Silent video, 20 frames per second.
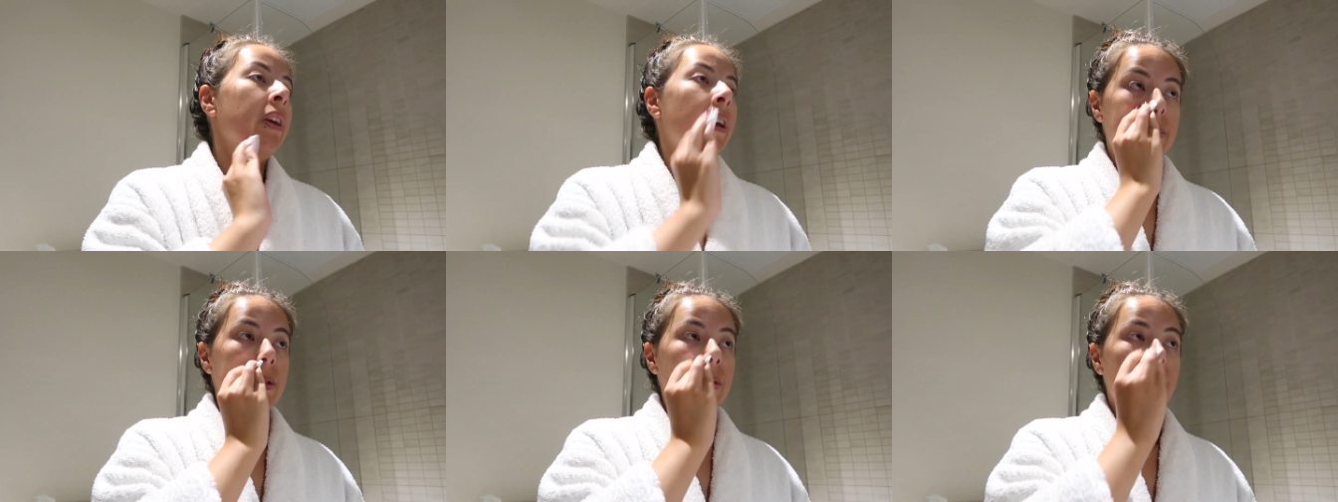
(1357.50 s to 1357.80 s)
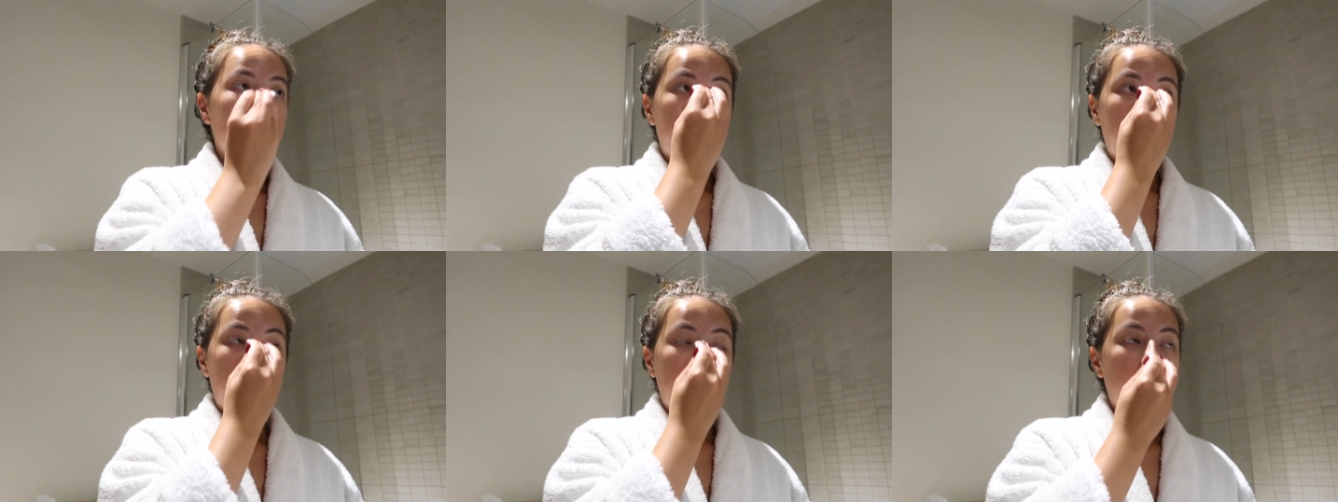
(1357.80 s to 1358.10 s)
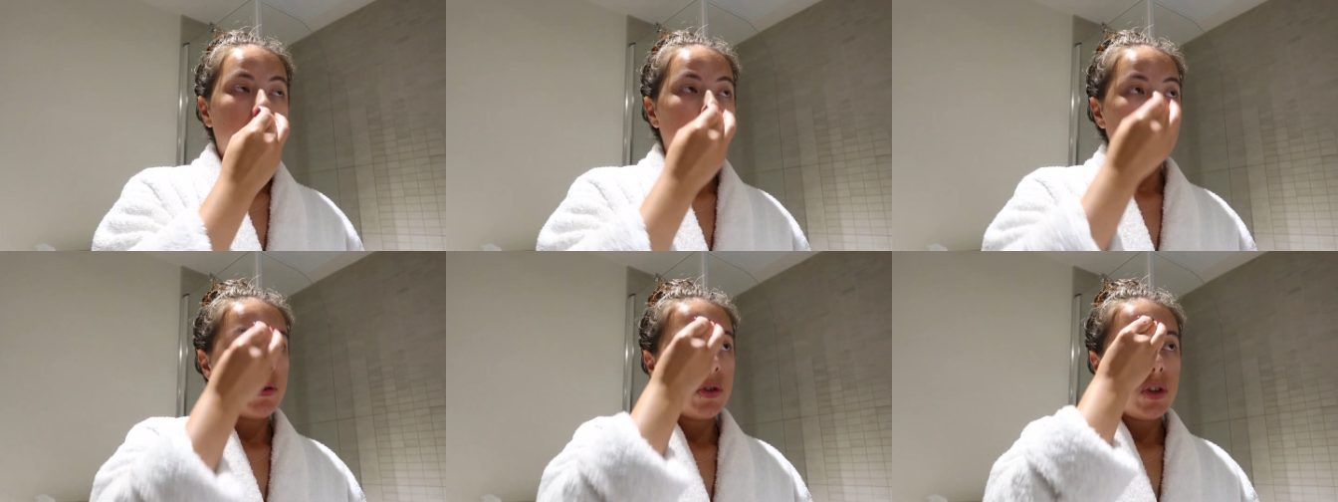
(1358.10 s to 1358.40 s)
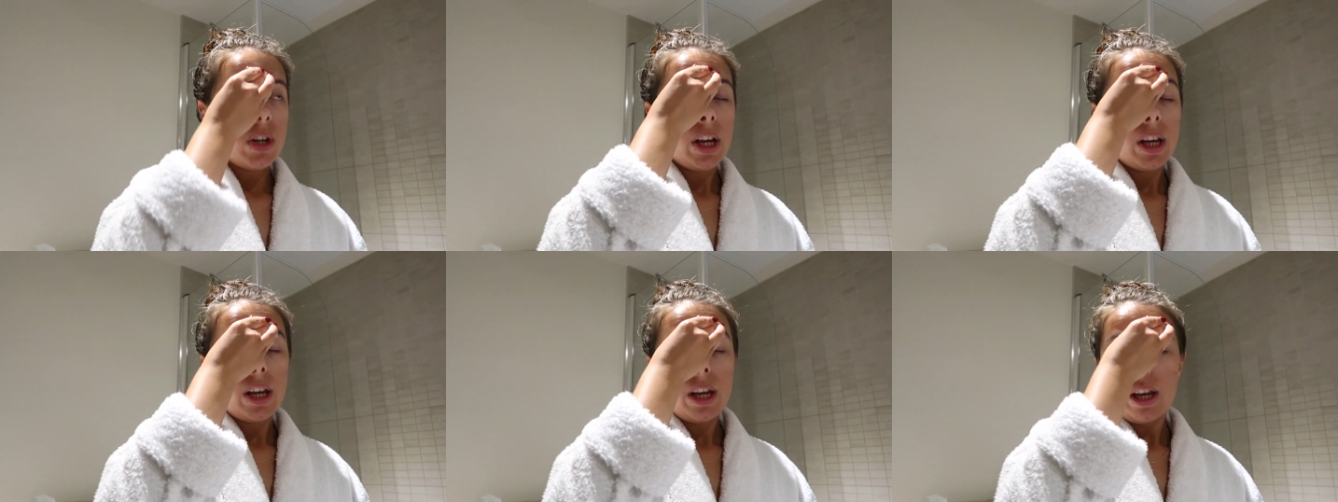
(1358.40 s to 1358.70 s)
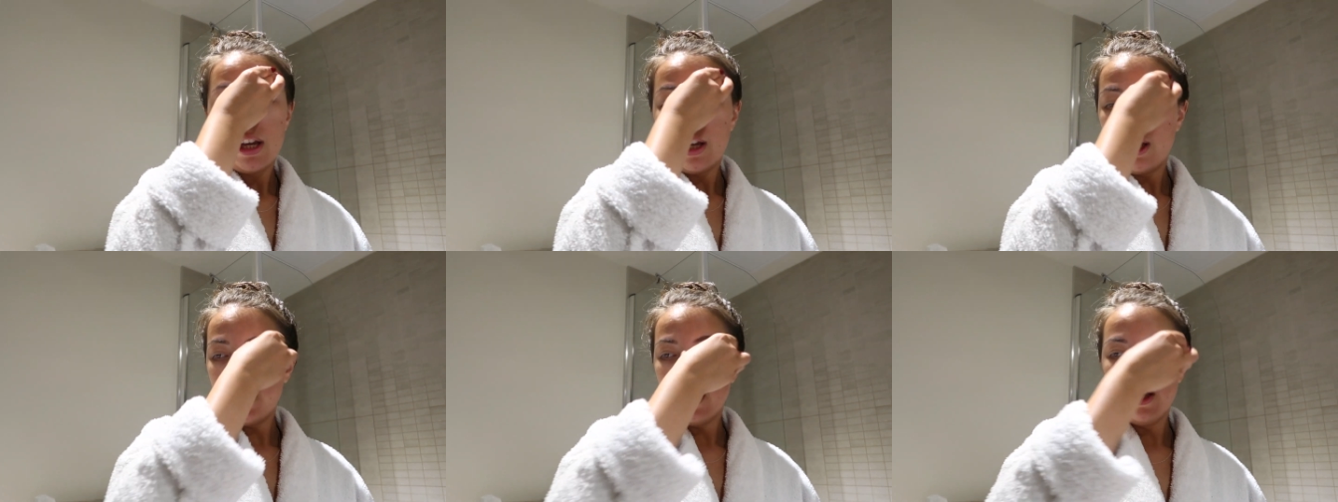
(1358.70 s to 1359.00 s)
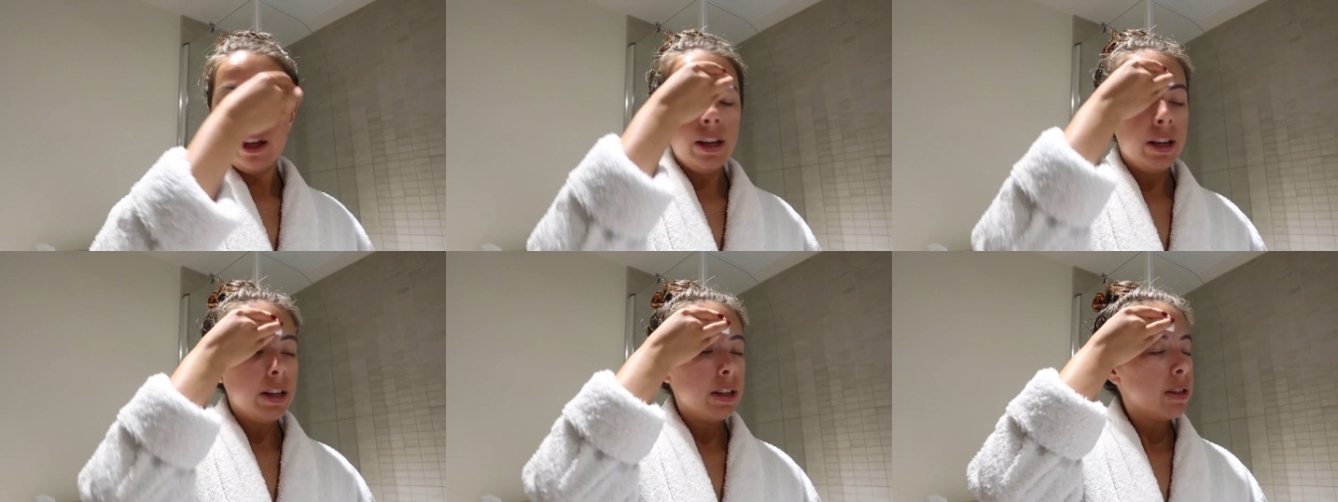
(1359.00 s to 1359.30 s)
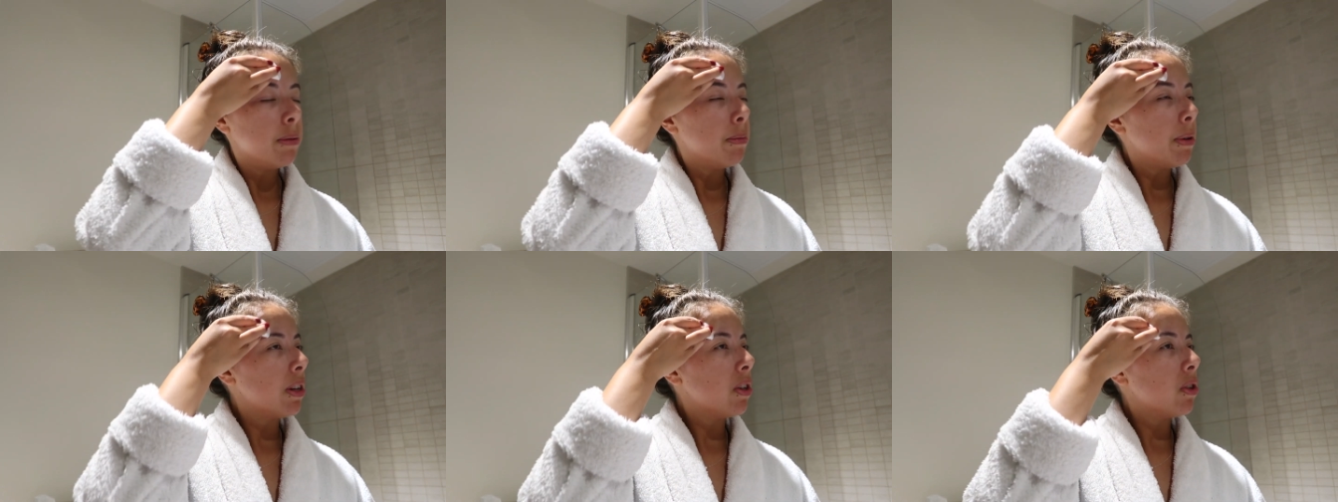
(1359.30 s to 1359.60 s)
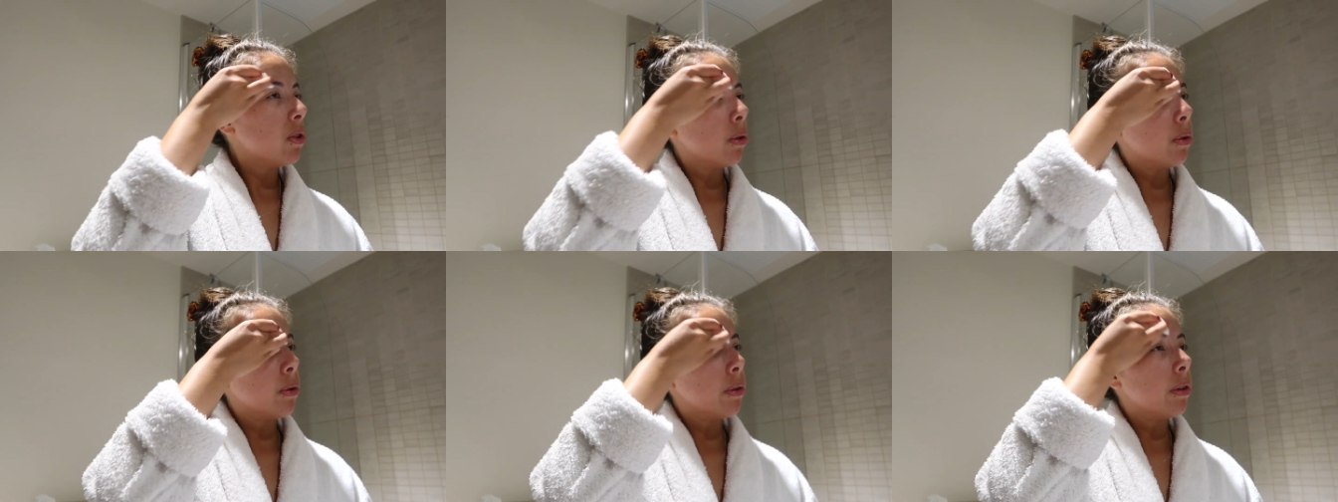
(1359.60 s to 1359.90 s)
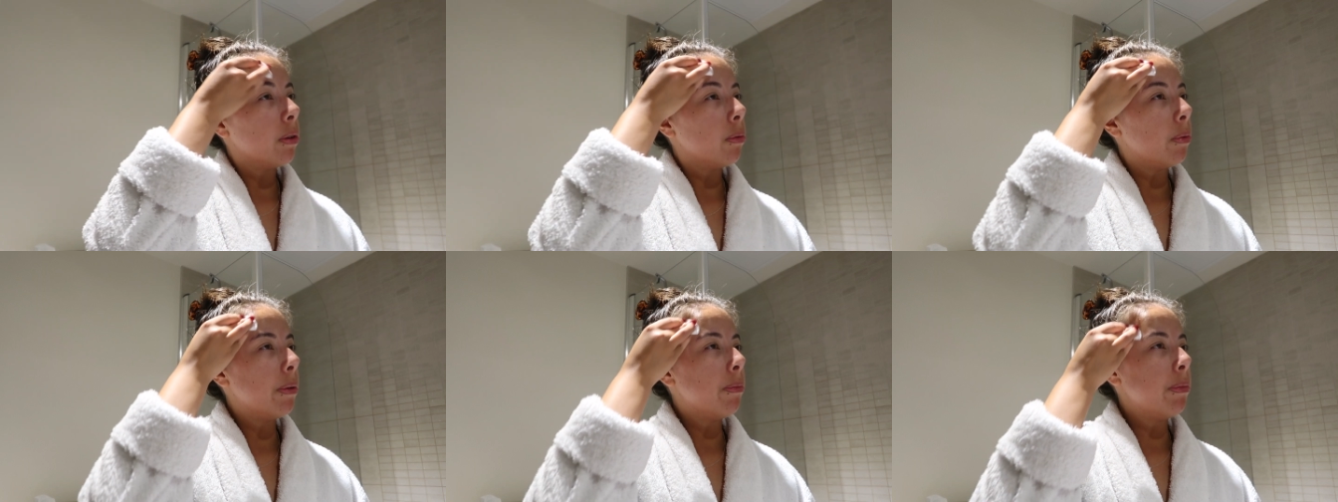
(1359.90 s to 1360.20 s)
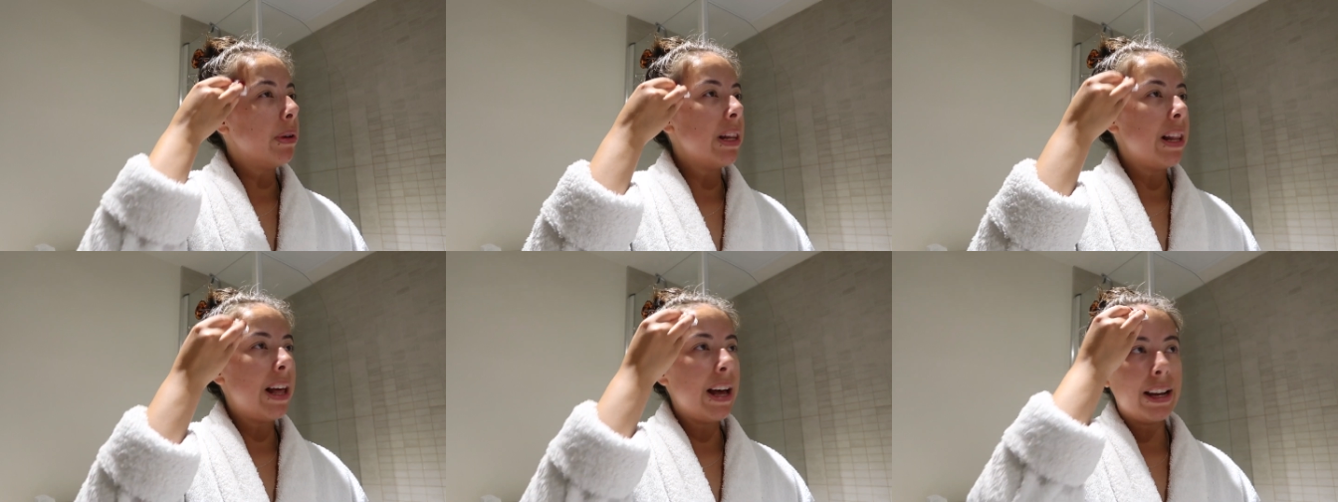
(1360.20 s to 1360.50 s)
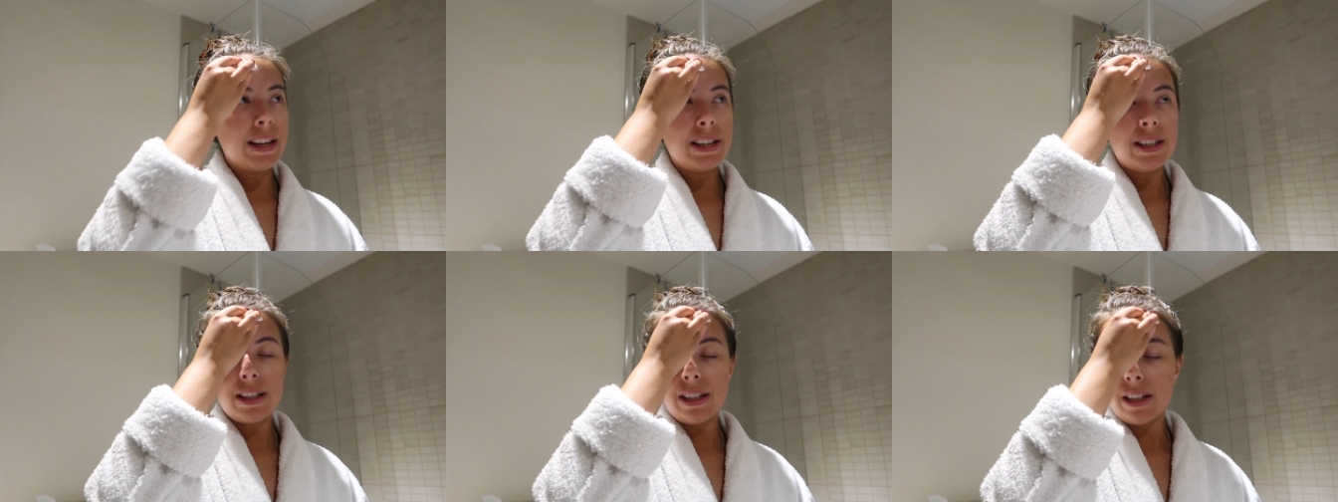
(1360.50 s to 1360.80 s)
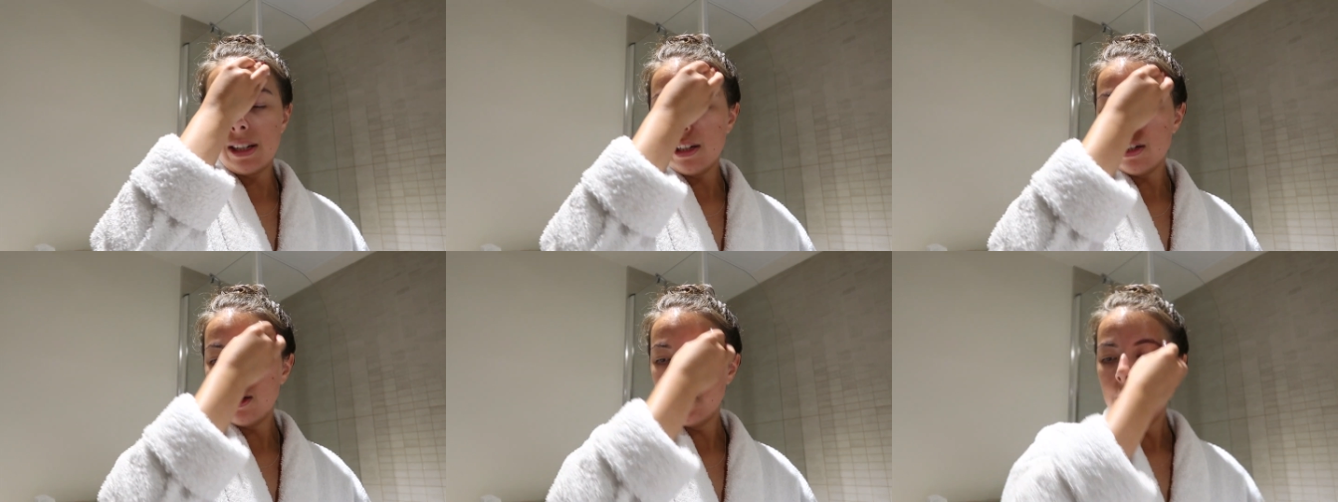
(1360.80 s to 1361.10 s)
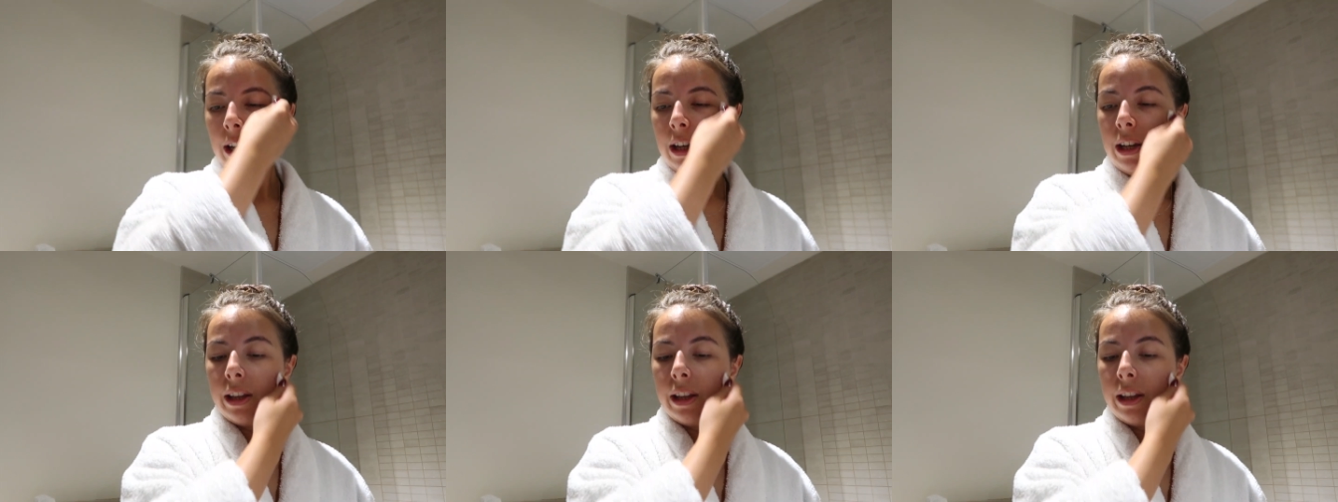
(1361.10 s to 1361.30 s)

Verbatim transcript: So anyway, I was checking to make sure that when we landed,